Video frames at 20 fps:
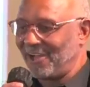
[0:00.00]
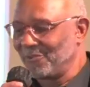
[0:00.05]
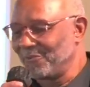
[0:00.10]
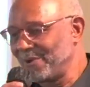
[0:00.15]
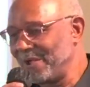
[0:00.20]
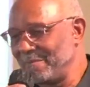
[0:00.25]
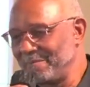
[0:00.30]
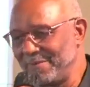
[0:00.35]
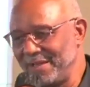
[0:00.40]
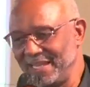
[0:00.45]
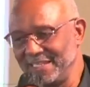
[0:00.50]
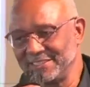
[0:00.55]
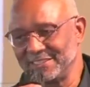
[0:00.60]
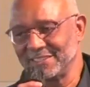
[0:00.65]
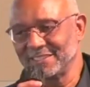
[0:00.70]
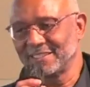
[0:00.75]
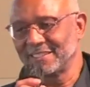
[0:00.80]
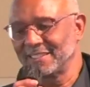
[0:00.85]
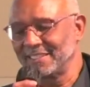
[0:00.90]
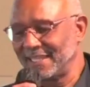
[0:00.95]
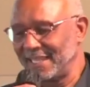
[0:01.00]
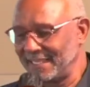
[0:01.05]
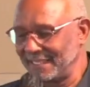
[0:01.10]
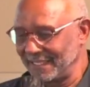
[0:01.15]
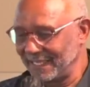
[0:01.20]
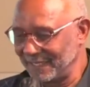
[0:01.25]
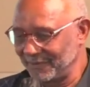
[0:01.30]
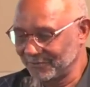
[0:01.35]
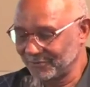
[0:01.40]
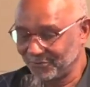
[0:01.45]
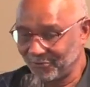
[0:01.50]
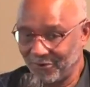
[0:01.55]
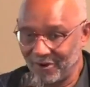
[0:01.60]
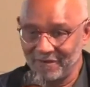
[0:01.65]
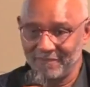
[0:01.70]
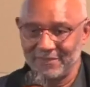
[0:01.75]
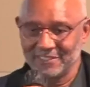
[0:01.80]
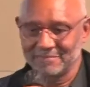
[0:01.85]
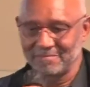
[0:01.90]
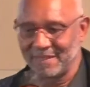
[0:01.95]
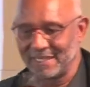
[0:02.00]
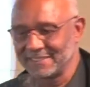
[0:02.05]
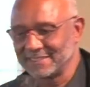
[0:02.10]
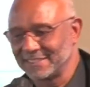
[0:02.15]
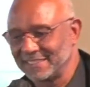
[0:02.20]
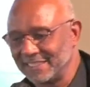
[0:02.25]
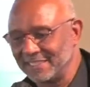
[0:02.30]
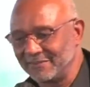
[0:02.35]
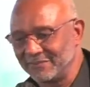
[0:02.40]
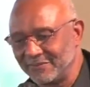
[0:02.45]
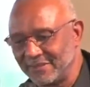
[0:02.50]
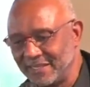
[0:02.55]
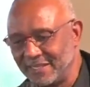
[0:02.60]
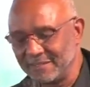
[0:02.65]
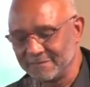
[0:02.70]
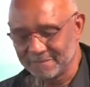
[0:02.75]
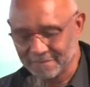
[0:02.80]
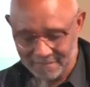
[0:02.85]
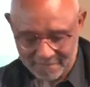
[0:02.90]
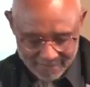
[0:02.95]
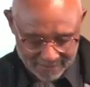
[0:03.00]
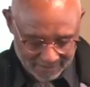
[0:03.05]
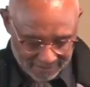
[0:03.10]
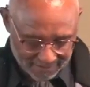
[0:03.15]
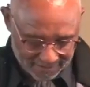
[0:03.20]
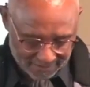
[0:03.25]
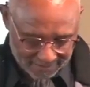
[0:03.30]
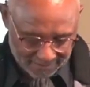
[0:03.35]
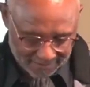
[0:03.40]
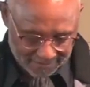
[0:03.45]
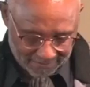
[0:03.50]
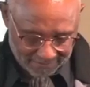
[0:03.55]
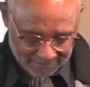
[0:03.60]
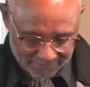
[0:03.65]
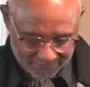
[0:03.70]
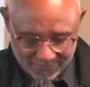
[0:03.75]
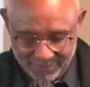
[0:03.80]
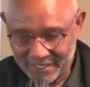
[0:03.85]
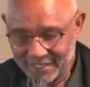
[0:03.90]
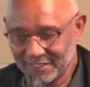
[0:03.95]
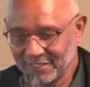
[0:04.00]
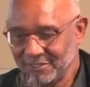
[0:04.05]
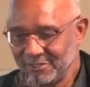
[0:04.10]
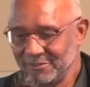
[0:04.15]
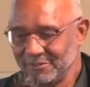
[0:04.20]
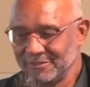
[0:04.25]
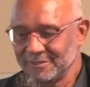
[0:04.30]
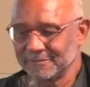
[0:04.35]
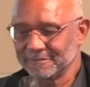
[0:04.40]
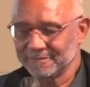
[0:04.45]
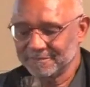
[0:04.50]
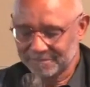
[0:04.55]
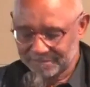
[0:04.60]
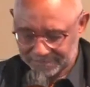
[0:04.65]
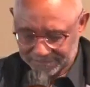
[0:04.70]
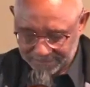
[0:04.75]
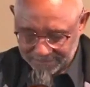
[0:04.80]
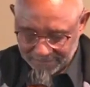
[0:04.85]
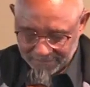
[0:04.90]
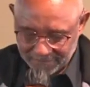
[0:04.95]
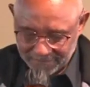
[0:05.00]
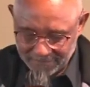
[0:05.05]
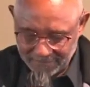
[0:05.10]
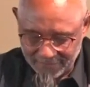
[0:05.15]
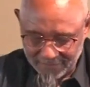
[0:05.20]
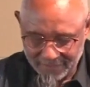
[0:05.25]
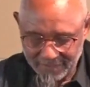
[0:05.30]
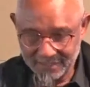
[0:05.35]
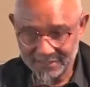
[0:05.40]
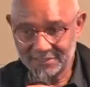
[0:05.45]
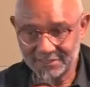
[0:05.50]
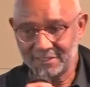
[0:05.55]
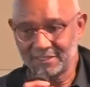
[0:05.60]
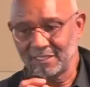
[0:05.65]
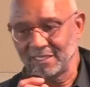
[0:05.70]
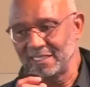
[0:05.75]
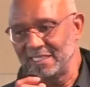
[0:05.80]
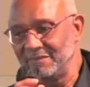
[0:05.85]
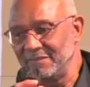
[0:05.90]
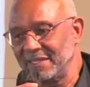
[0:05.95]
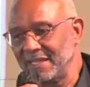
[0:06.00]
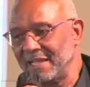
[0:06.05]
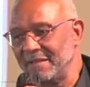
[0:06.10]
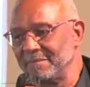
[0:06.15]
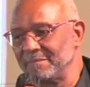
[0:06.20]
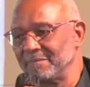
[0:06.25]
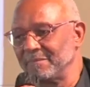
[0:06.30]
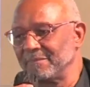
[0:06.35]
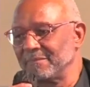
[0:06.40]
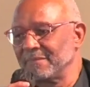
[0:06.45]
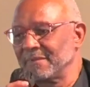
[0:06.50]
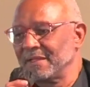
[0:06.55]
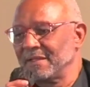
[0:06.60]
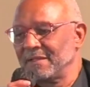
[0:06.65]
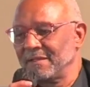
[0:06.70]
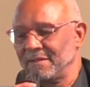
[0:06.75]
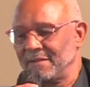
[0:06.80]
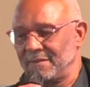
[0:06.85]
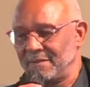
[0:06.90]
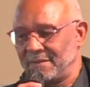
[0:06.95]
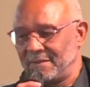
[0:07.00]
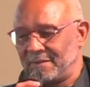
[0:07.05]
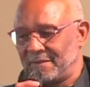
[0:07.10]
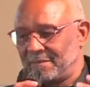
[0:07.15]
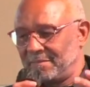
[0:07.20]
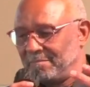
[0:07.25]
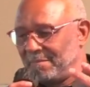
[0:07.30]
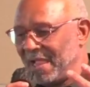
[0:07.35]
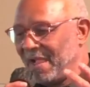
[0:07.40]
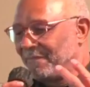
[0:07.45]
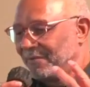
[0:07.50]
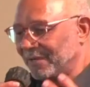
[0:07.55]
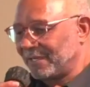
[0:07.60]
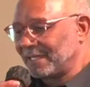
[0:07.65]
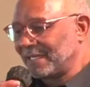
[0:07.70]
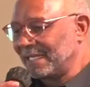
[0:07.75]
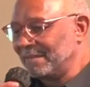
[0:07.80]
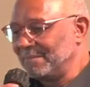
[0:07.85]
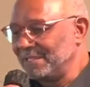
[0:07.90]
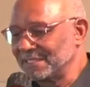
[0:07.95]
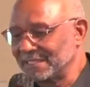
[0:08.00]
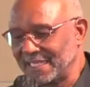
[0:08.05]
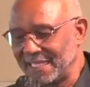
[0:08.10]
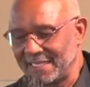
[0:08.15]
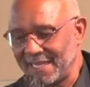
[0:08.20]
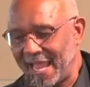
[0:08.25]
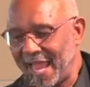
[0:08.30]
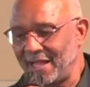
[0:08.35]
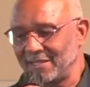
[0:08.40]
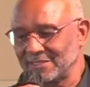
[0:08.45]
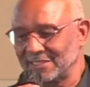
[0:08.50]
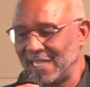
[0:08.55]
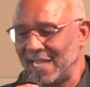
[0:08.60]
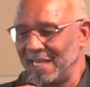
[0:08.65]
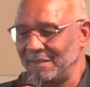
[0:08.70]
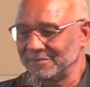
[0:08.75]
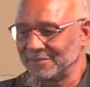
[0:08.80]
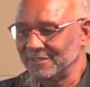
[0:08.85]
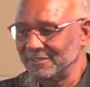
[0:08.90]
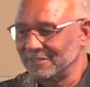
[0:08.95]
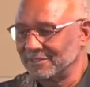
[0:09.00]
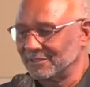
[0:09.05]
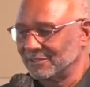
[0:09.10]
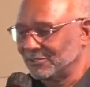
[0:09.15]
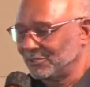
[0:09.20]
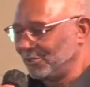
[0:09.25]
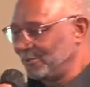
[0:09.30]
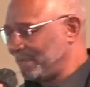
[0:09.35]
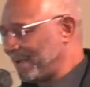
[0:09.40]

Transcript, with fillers: basically. And uh, it was four of us, myself, uh, Fred Luke, he's still living, and Manfred Clemens and Al Thompson, two passed